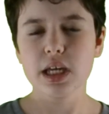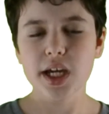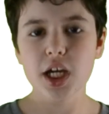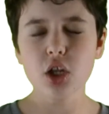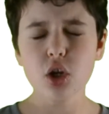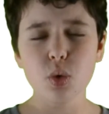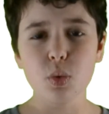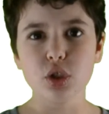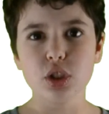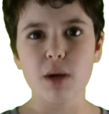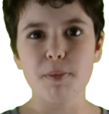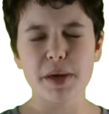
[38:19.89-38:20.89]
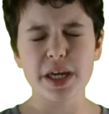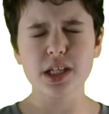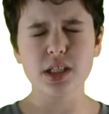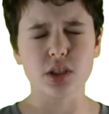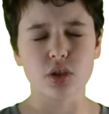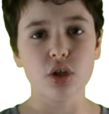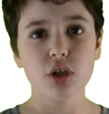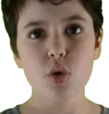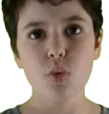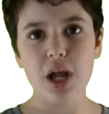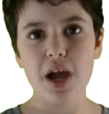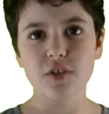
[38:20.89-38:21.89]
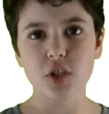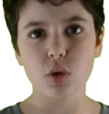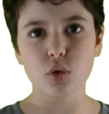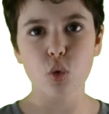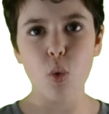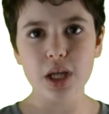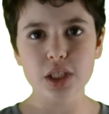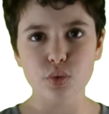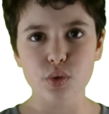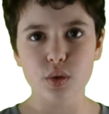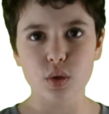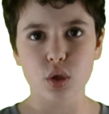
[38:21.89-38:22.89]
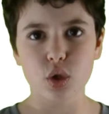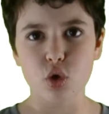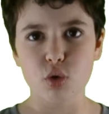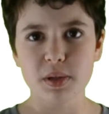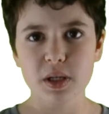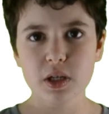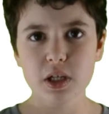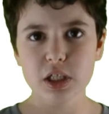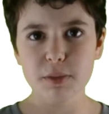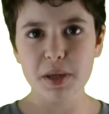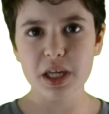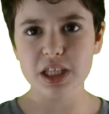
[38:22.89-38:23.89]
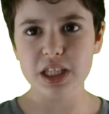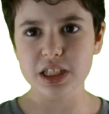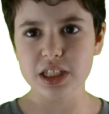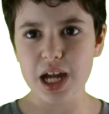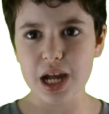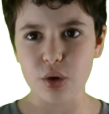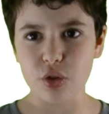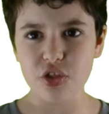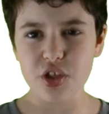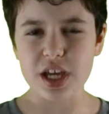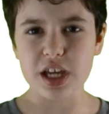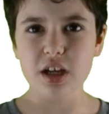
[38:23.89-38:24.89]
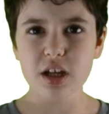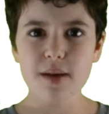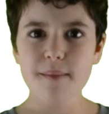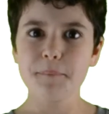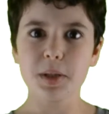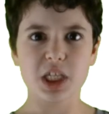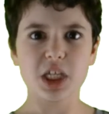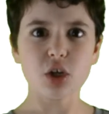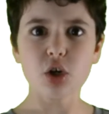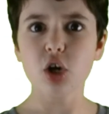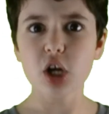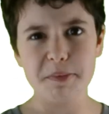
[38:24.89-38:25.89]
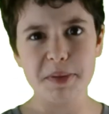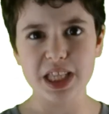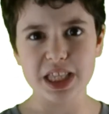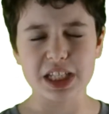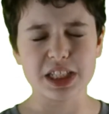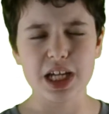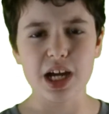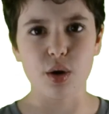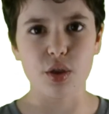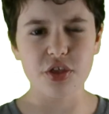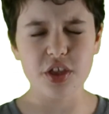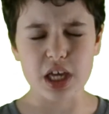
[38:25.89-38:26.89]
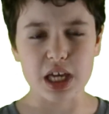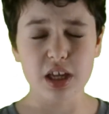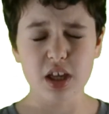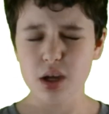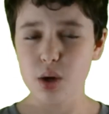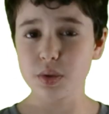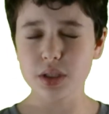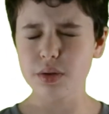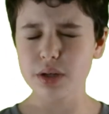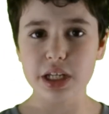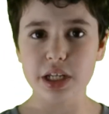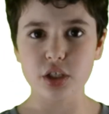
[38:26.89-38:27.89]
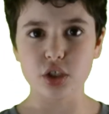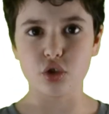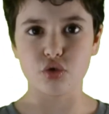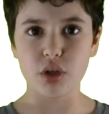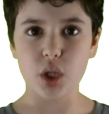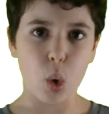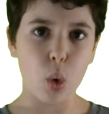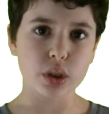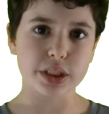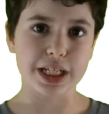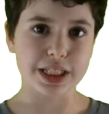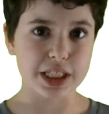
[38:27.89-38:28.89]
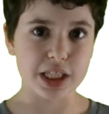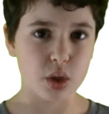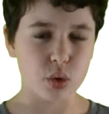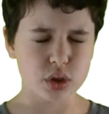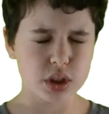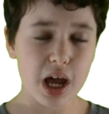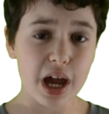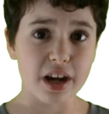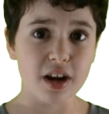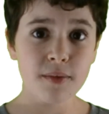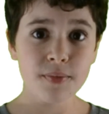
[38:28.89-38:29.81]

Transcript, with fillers: In other words, a painter would have to go twice around the loop to paint the entire thing, but he could paint the entire thing without needing to drill a hole to get to the other side.